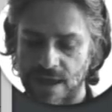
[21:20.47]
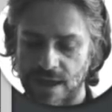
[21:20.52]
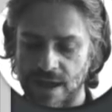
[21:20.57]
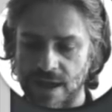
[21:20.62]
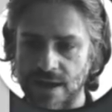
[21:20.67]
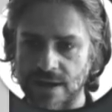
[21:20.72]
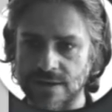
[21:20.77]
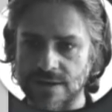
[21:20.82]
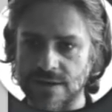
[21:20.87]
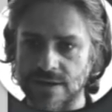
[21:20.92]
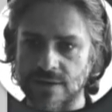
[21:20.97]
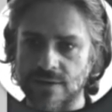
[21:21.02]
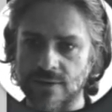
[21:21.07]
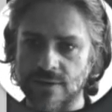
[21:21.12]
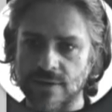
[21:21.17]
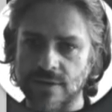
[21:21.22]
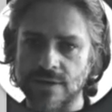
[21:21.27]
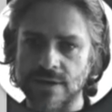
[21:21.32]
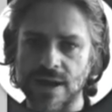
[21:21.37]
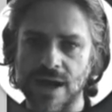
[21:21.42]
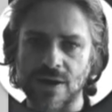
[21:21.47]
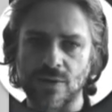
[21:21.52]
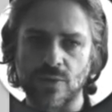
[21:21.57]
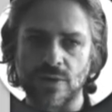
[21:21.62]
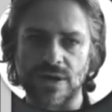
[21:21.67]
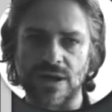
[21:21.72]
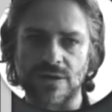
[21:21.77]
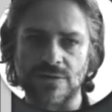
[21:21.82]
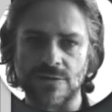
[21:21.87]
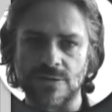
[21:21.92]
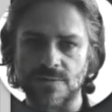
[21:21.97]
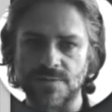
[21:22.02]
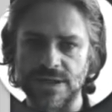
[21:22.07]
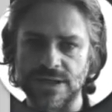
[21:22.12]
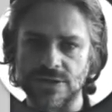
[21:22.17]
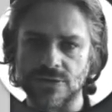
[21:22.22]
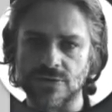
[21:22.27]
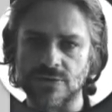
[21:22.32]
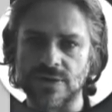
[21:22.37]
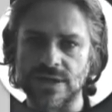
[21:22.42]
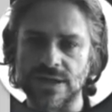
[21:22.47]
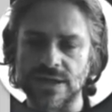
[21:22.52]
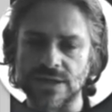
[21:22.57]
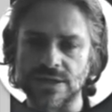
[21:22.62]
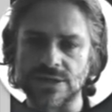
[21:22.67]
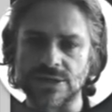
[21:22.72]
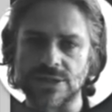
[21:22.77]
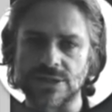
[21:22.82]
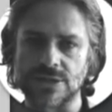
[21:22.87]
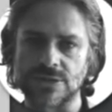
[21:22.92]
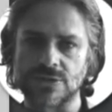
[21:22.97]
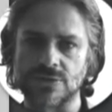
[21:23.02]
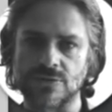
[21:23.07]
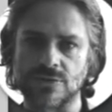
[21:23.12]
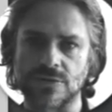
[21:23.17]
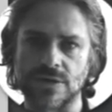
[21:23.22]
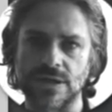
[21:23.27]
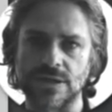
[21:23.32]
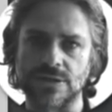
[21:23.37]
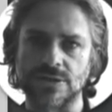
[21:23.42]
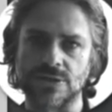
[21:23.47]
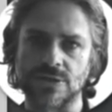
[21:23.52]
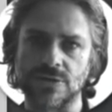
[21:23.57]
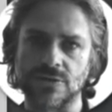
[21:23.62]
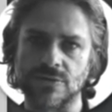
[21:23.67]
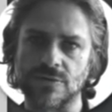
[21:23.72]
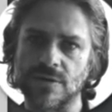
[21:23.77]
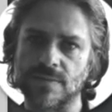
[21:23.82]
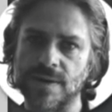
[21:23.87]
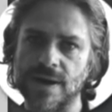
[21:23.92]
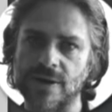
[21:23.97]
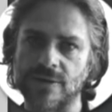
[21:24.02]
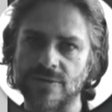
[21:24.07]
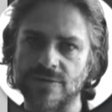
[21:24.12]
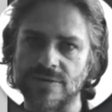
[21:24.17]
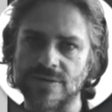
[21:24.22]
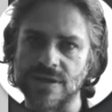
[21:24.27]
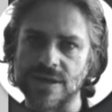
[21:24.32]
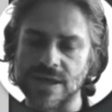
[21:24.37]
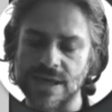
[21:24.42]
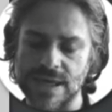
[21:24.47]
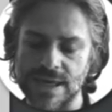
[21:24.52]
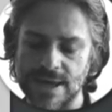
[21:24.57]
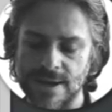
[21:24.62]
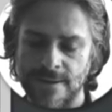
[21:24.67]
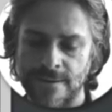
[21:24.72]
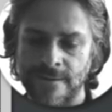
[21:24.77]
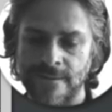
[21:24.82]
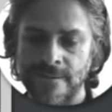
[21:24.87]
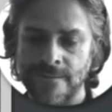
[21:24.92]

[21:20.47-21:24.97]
And now what I will be doing is talking to you about the